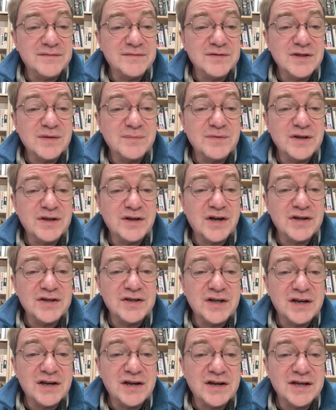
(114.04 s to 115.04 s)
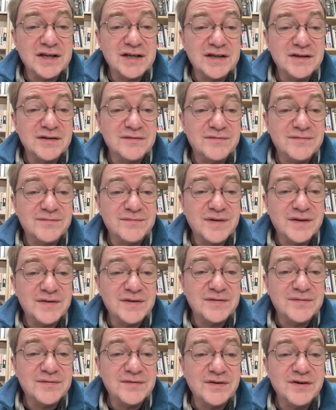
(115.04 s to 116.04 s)
something underlined at
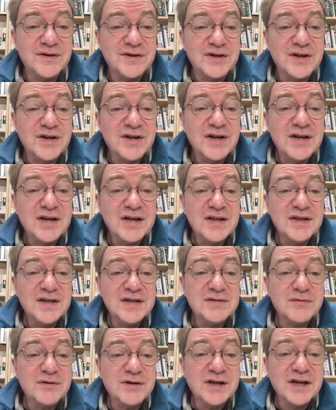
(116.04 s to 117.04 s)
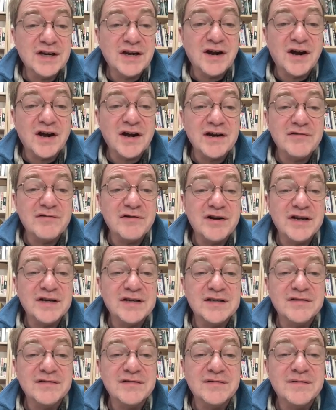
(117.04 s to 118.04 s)
the front. This one here, I
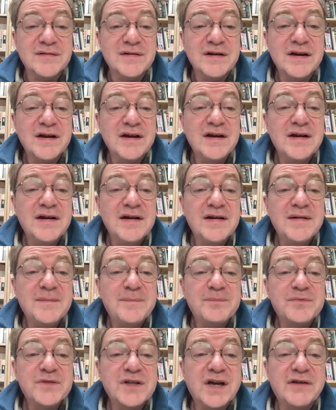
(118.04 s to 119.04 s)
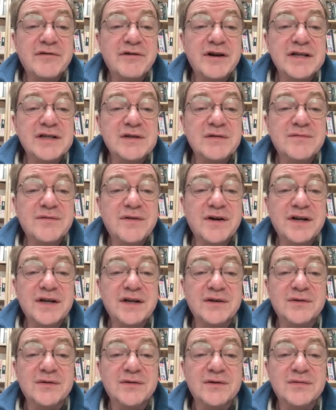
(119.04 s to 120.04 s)
write to invite
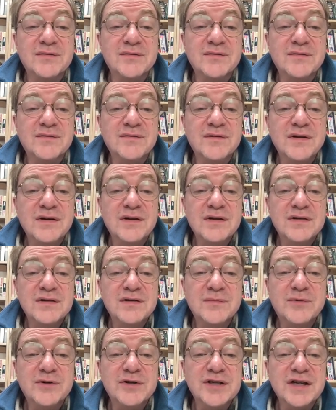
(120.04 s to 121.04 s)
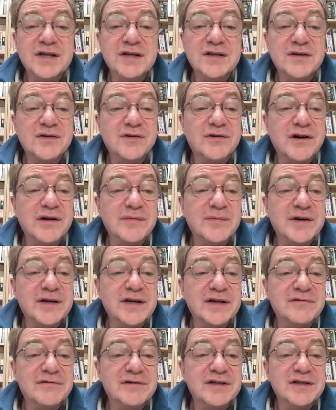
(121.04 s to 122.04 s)
you to present your
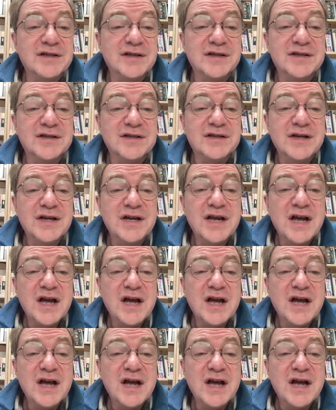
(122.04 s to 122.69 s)
groundbreaking research.